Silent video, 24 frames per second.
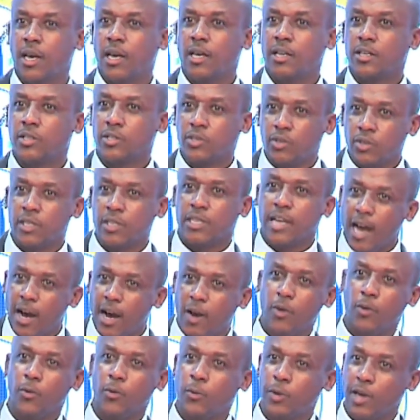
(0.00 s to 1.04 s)
So
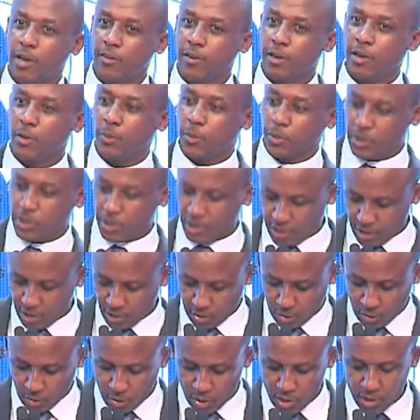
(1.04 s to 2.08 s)
now we have an opportunity
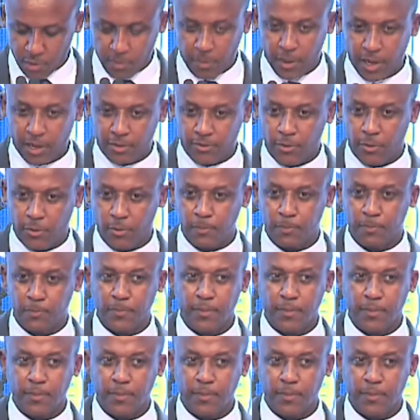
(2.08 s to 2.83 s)
through this platform.